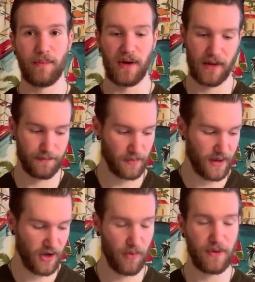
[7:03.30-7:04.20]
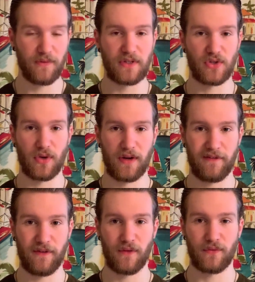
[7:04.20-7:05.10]
But I hope you've
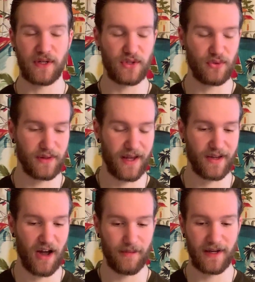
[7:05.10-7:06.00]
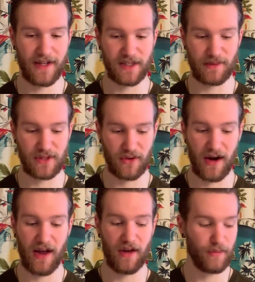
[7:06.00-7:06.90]
enjoyed. Feel free to like, comment, and
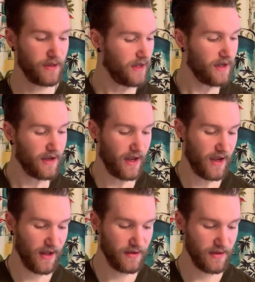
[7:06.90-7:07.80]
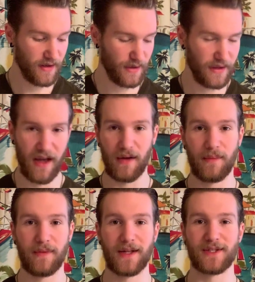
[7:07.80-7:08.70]
subscribe. And yeah,
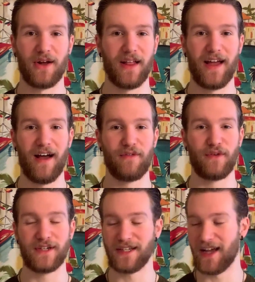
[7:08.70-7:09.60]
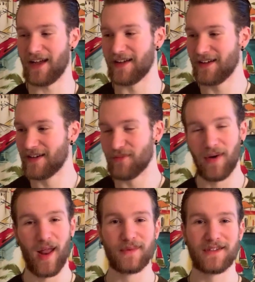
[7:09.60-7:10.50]
that's all I have for today.
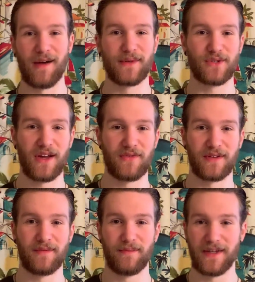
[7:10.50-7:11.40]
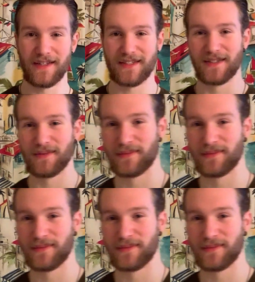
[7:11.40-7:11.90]
My name's Thomas Draven. Peace.